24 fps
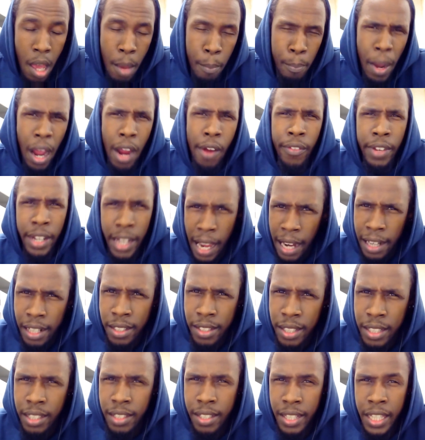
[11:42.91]
by
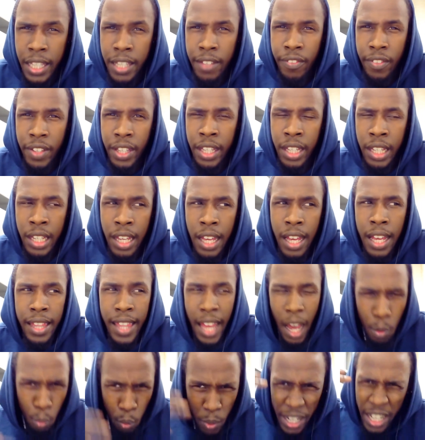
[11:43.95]
reality TV
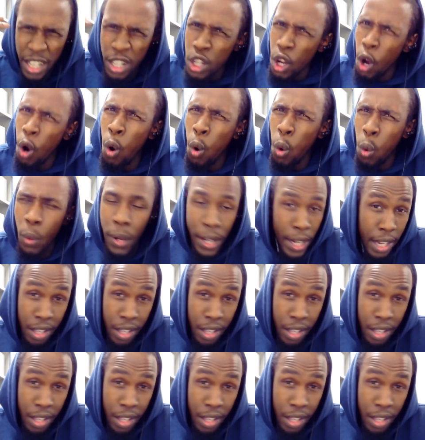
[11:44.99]
that we know